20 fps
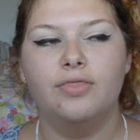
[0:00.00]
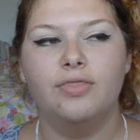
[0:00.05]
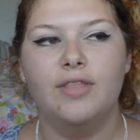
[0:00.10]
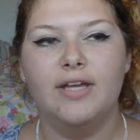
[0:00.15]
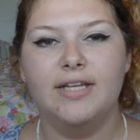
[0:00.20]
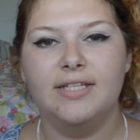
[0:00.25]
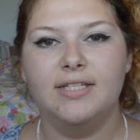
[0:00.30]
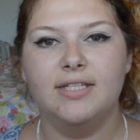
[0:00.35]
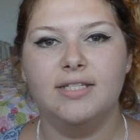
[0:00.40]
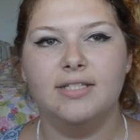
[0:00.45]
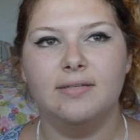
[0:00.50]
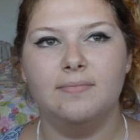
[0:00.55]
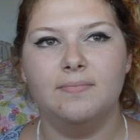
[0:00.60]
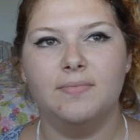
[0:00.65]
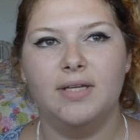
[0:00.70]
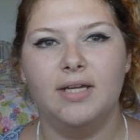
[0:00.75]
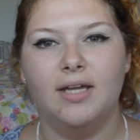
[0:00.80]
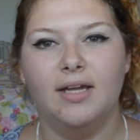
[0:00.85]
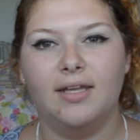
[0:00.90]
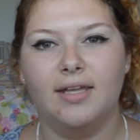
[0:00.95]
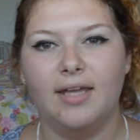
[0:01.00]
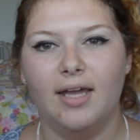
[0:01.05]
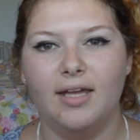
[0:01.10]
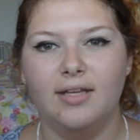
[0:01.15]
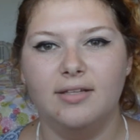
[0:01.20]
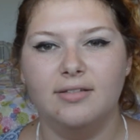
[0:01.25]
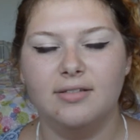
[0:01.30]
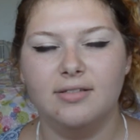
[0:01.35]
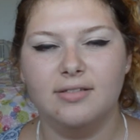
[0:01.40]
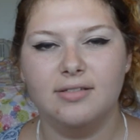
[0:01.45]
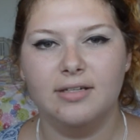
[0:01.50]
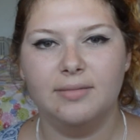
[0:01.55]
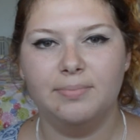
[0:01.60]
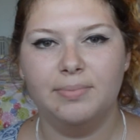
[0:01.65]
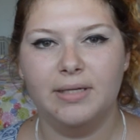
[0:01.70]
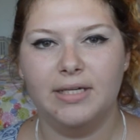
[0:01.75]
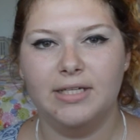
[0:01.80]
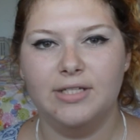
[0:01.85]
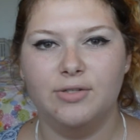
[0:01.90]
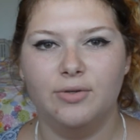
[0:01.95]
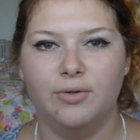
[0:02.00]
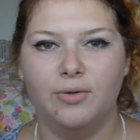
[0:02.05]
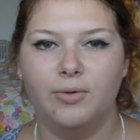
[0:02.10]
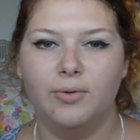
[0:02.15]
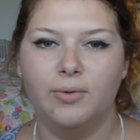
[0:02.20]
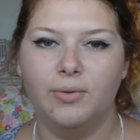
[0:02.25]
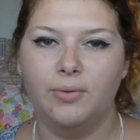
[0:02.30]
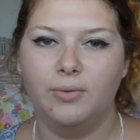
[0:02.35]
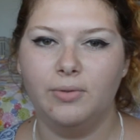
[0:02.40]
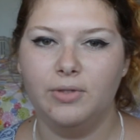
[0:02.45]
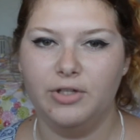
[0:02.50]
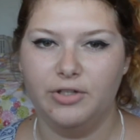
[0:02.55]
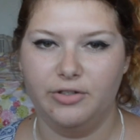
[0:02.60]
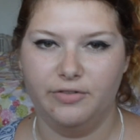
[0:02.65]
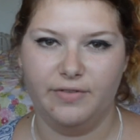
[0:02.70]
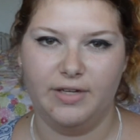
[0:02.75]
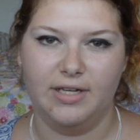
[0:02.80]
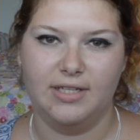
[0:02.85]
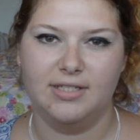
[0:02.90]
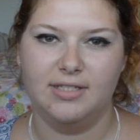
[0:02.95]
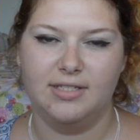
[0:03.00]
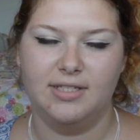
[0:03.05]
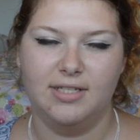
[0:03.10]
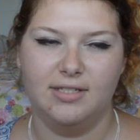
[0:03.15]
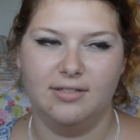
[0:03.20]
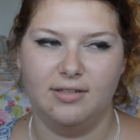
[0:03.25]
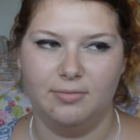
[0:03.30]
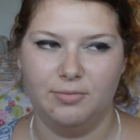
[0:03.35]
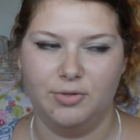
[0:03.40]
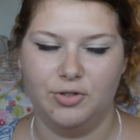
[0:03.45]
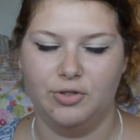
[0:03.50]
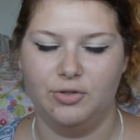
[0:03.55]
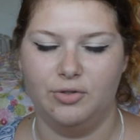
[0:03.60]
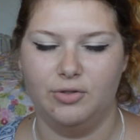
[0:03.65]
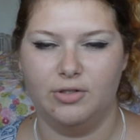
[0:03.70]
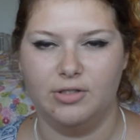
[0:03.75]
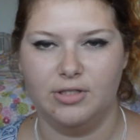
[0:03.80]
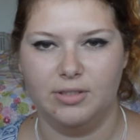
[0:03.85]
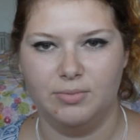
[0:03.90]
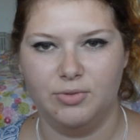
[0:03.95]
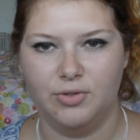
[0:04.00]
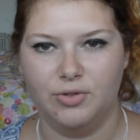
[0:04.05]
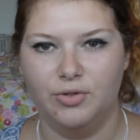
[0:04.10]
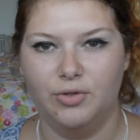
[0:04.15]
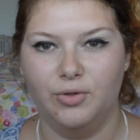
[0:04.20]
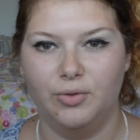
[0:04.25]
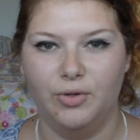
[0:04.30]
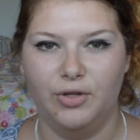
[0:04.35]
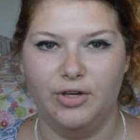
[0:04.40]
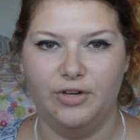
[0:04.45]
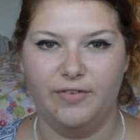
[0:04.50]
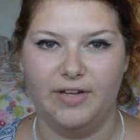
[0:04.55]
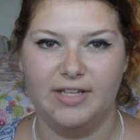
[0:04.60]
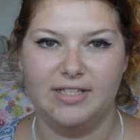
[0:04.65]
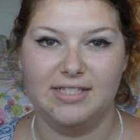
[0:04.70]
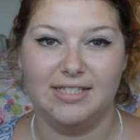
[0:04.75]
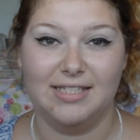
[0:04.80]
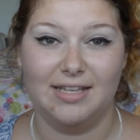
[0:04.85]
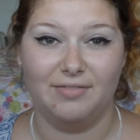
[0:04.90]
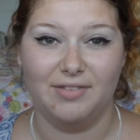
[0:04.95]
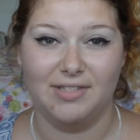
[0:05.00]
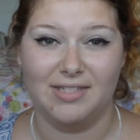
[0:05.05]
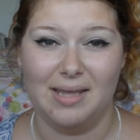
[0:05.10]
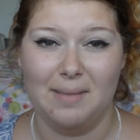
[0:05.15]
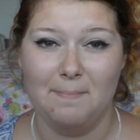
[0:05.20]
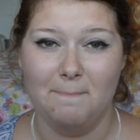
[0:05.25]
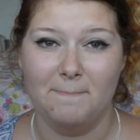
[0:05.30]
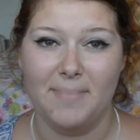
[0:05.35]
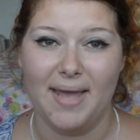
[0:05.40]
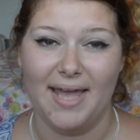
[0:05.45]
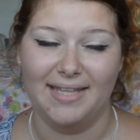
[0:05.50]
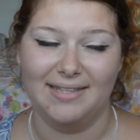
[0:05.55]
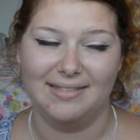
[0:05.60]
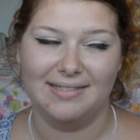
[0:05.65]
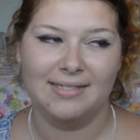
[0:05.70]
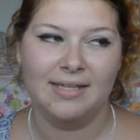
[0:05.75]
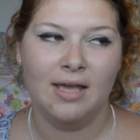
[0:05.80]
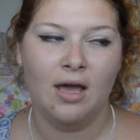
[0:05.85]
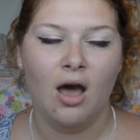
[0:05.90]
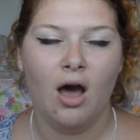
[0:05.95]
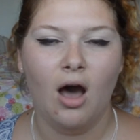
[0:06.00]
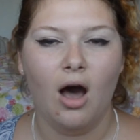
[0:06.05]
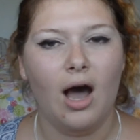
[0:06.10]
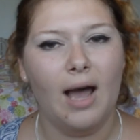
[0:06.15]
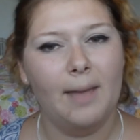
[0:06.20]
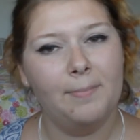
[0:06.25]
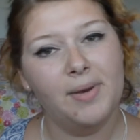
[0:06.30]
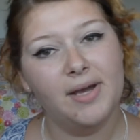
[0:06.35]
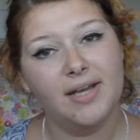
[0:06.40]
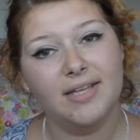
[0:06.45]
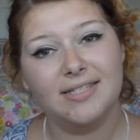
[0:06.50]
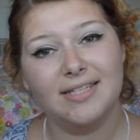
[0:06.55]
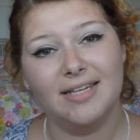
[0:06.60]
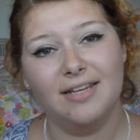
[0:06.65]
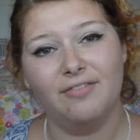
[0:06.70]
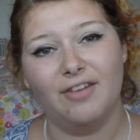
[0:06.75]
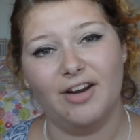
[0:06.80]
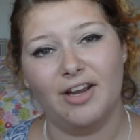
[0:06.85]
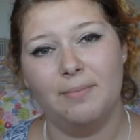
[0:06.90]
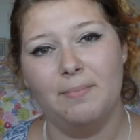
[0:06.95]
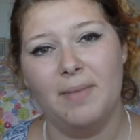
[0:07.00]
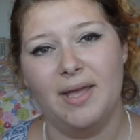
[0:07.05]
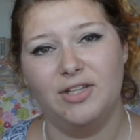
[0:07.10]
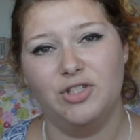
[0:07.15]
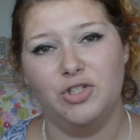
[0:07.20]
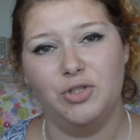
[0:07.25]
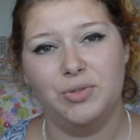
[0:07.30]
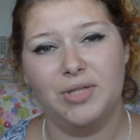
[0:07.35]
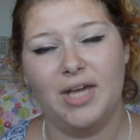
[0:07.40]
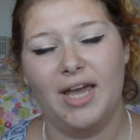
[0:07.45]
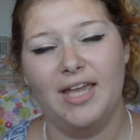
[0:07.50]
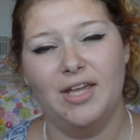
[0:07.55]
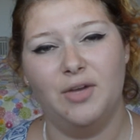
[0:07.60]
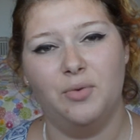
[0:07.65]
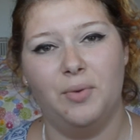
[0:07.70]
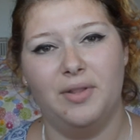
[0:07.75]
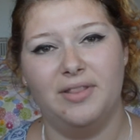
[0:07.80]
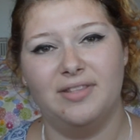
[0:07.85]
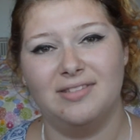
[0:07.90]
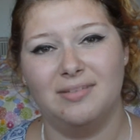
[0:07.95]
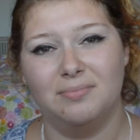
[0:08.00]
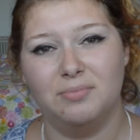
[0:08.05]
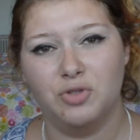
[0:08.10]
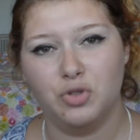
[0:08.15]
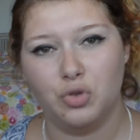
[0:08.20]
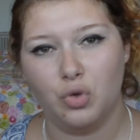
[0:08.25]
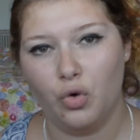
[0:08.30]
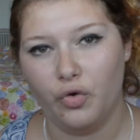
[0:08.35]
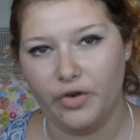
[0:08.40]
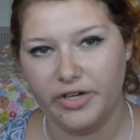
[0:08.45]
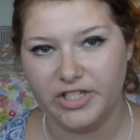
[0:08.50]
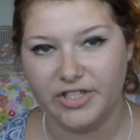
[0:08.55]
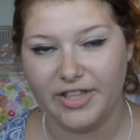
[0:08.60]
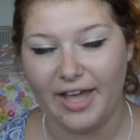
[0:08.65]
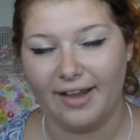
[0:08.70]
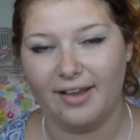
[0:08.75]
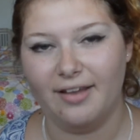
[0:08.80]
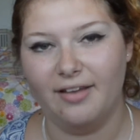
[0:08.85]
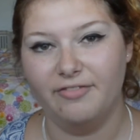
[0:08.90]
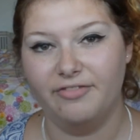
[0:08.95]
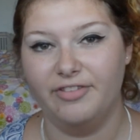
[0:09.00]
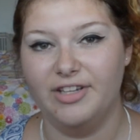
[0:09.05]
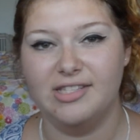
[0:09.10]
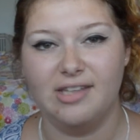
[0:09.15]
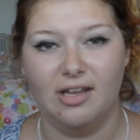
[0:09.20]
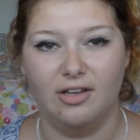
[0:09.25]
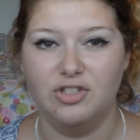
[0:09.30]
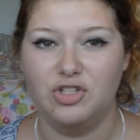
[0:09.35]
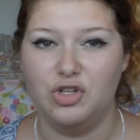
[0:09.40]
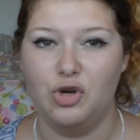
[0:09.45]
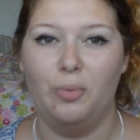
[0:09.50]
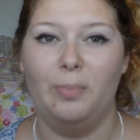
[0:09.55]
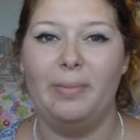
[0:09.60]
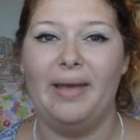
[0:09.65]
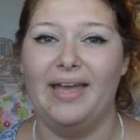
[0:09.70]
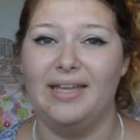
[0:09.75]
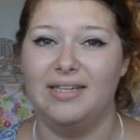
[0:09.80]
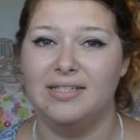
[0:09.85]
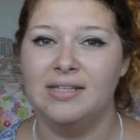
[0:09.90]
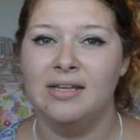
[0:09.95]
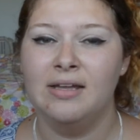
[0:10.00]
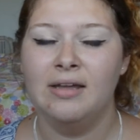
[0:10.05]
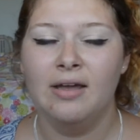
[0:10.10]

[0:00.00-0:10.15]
this is something, again, doesn't apply to all universities, I'm sure, because I'm sure not all universities have the same beds. I personally recommend you take with some storage that can fit under your bed.